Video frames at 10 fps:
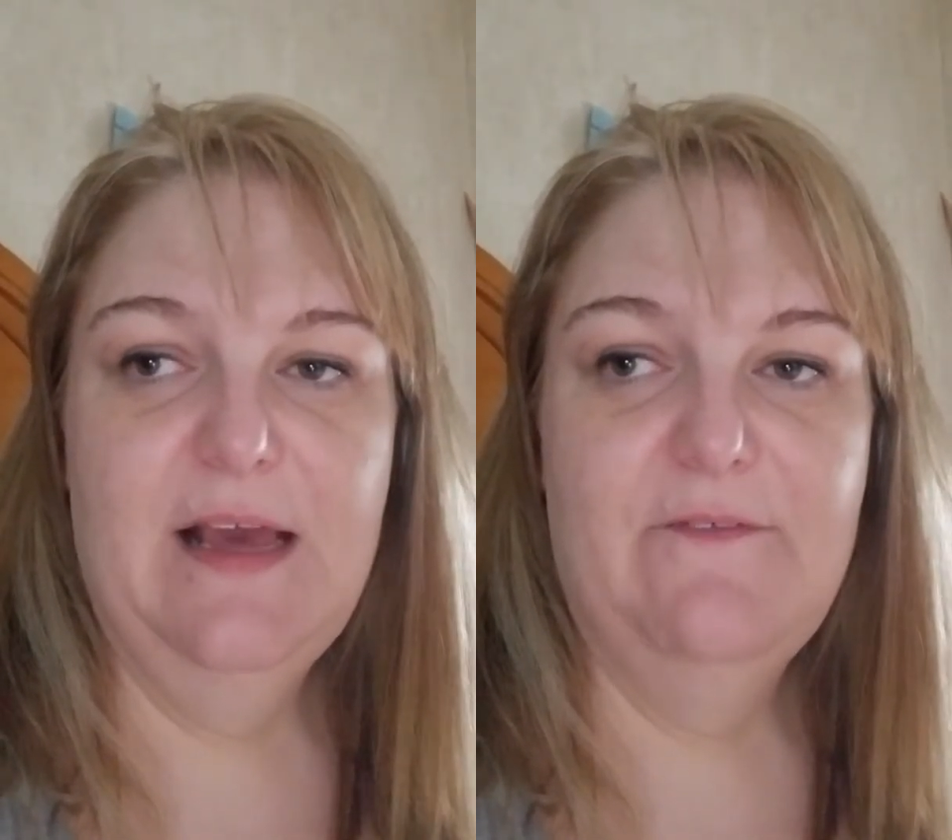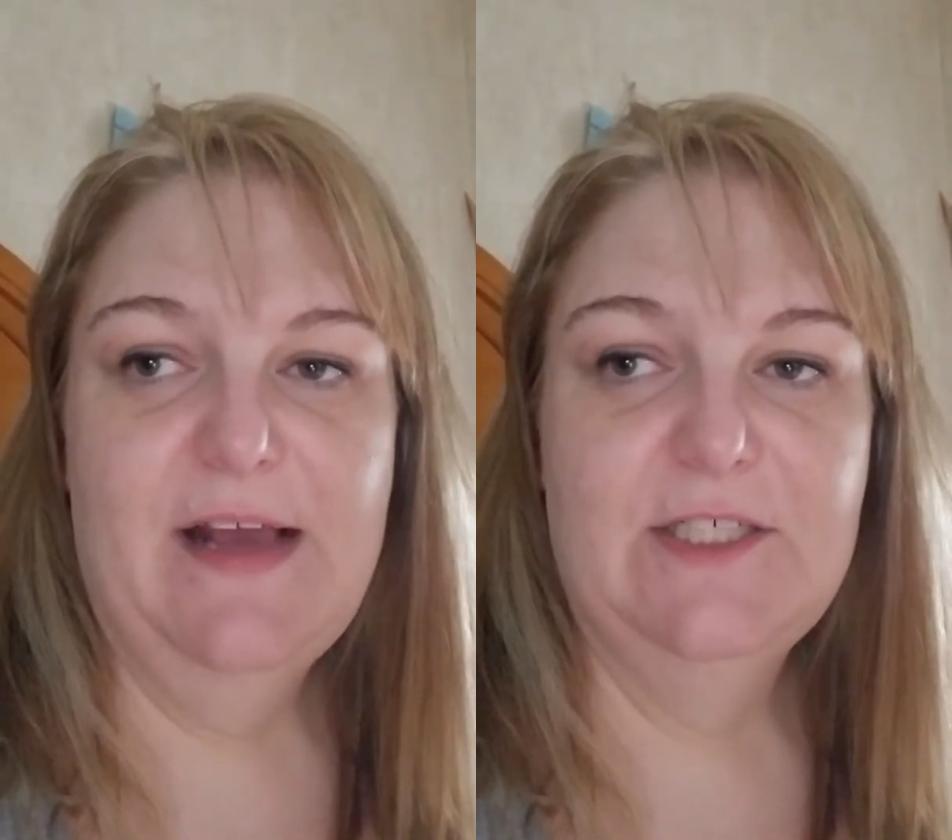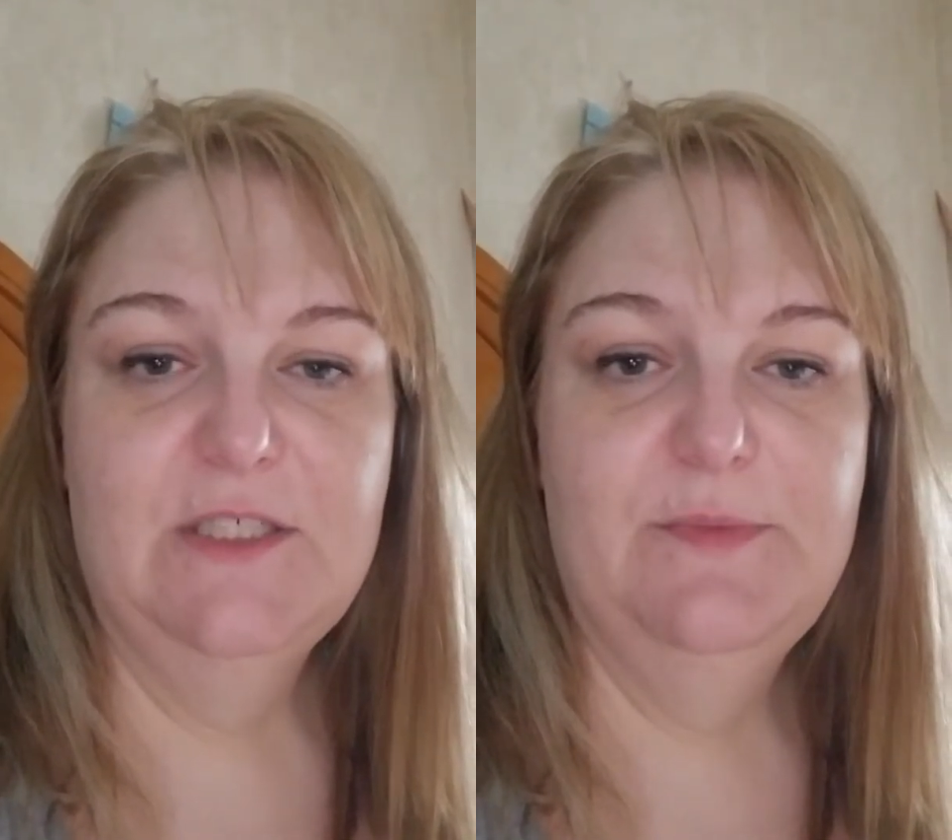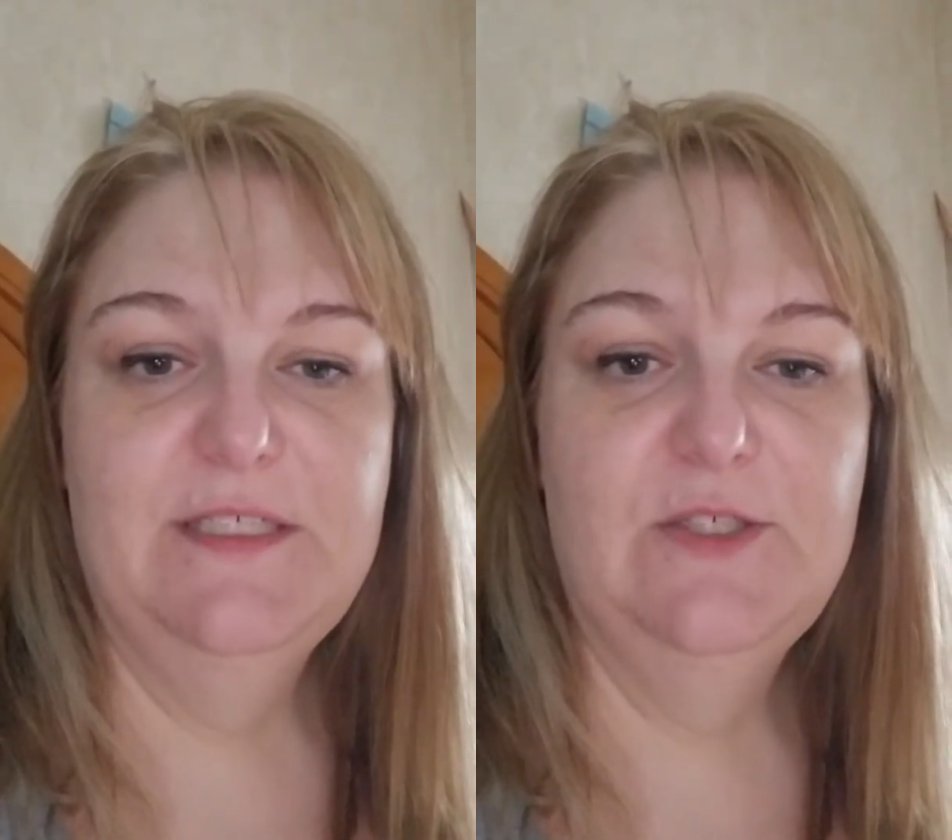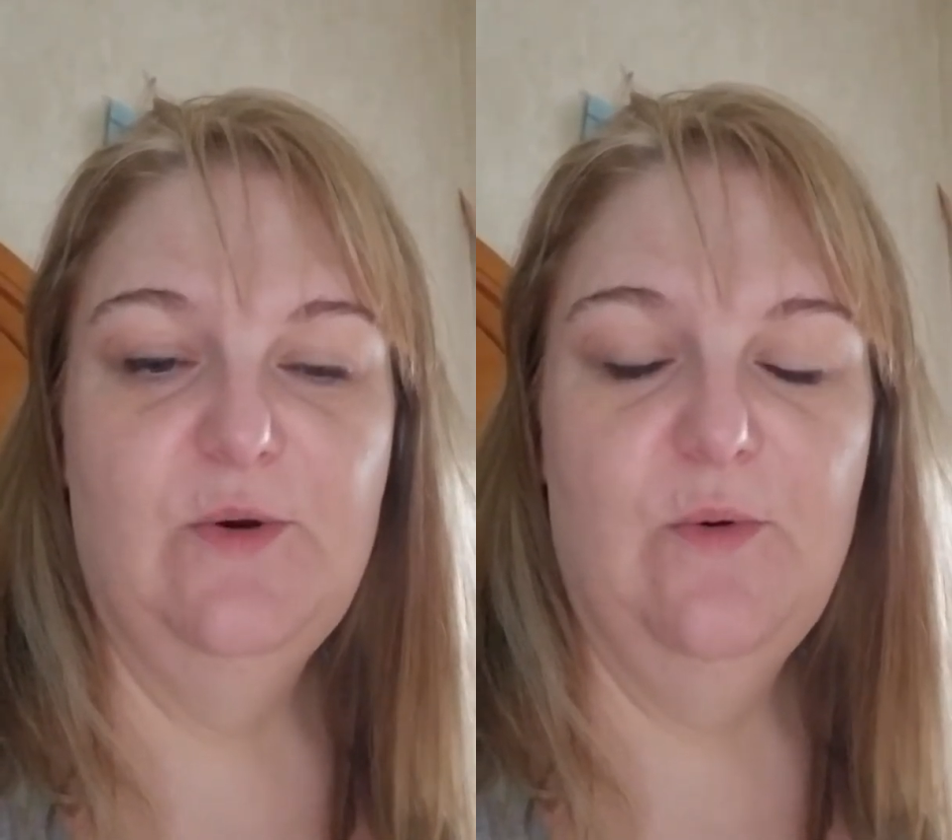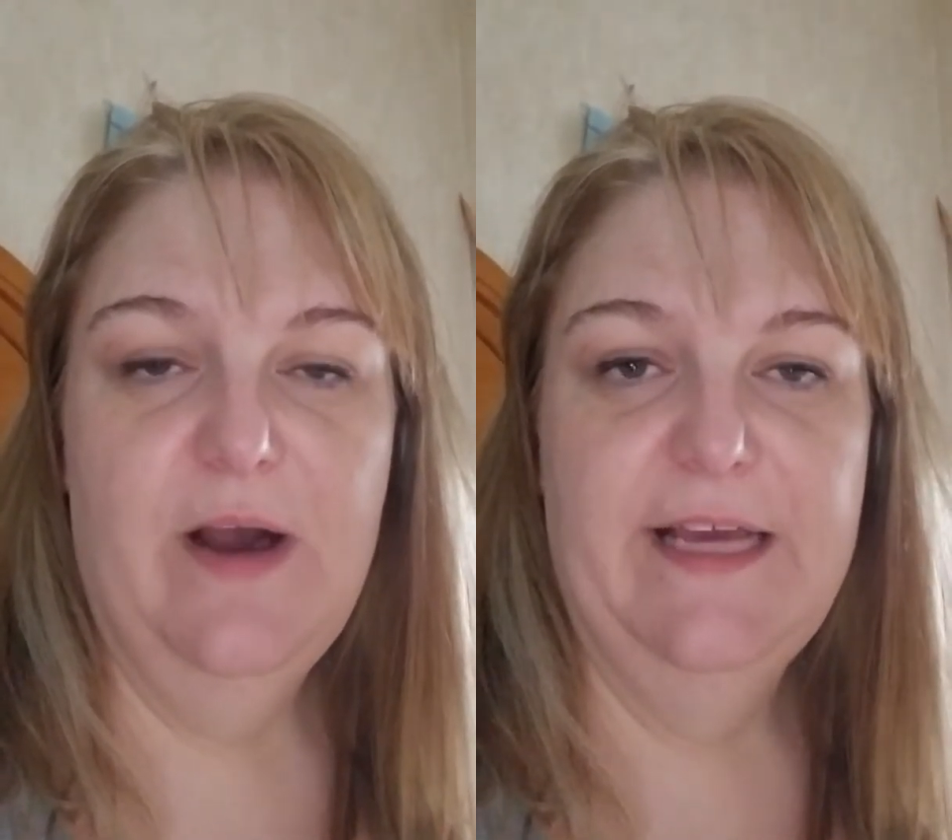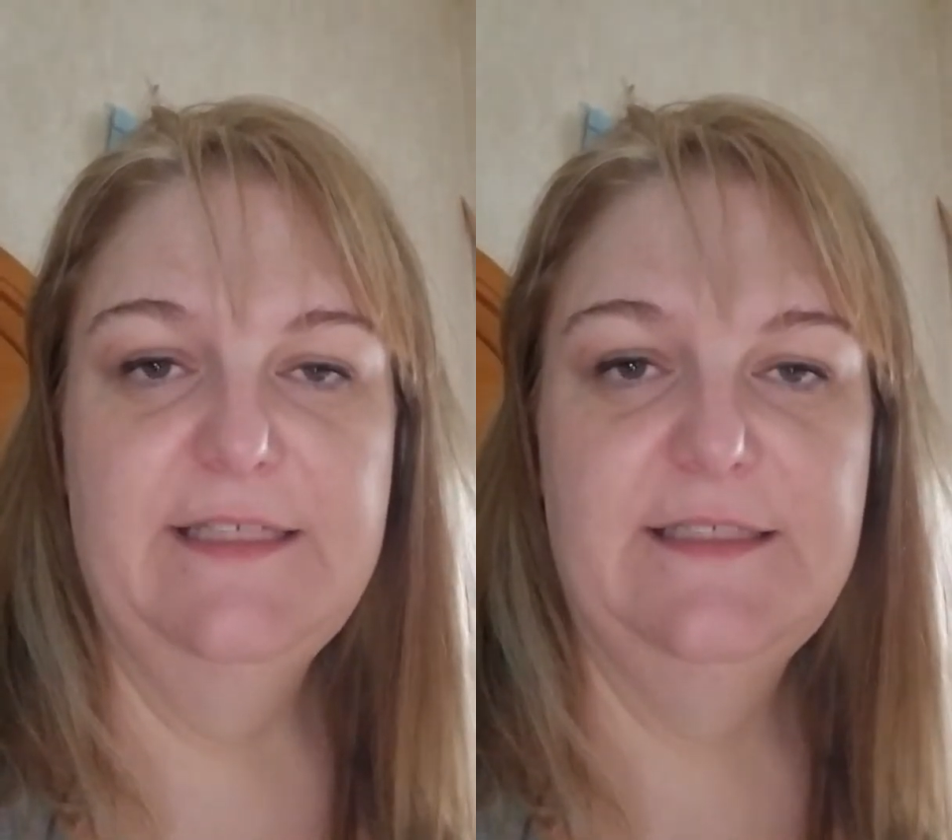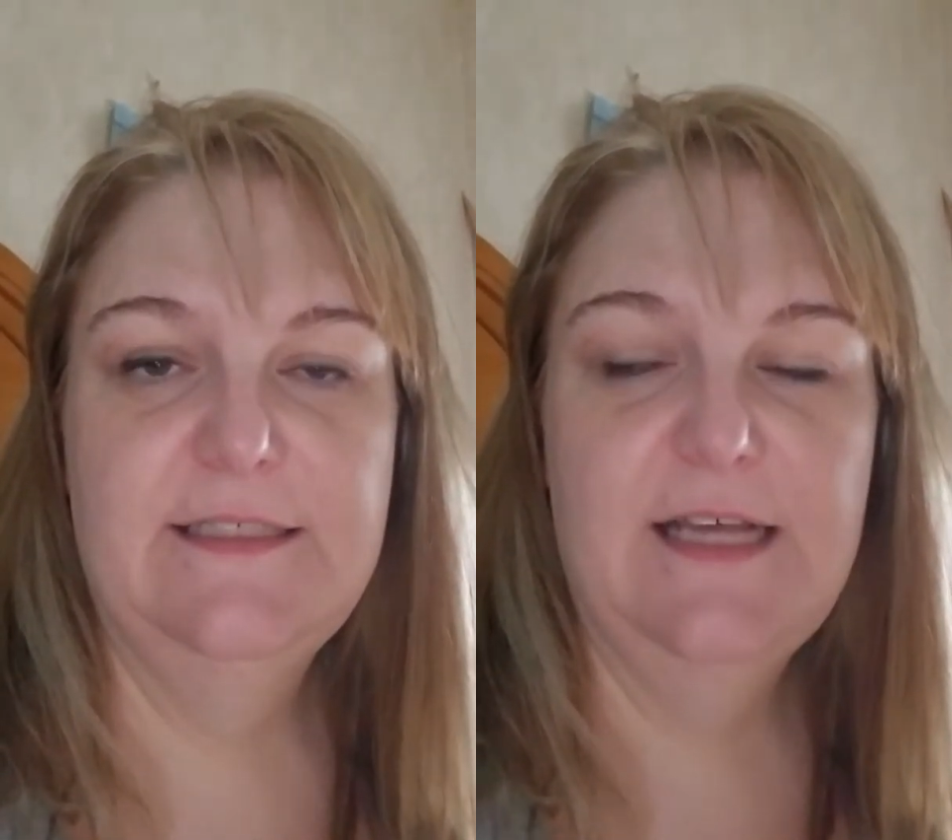I've actually been
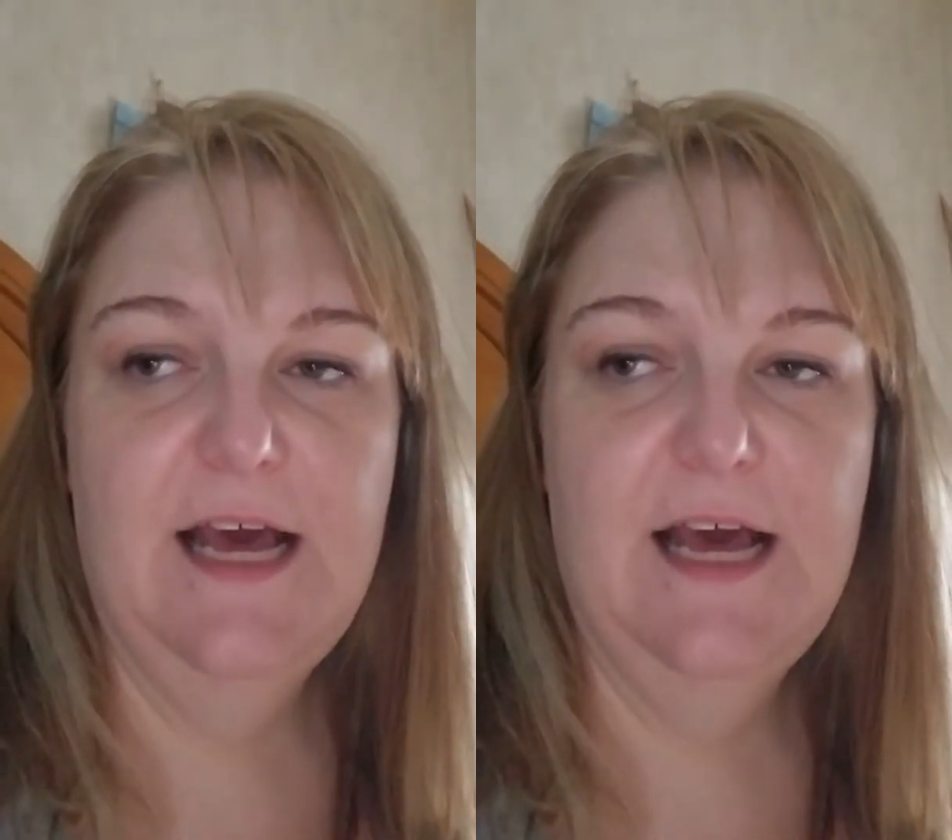twice.